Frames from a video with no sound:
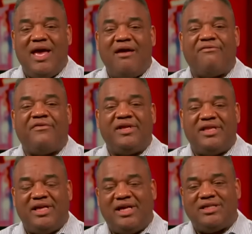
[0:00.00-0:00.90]

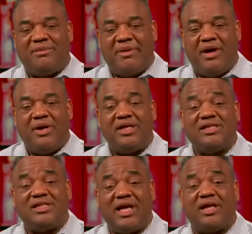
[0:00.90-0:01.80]
everything is about
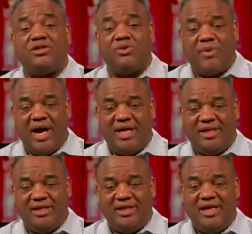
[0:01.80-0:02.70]

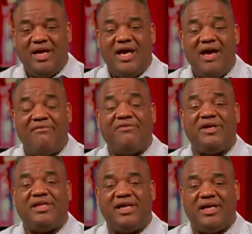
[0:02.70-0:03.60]
sexuality.
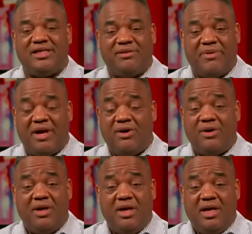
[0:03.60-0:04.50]
Everything is about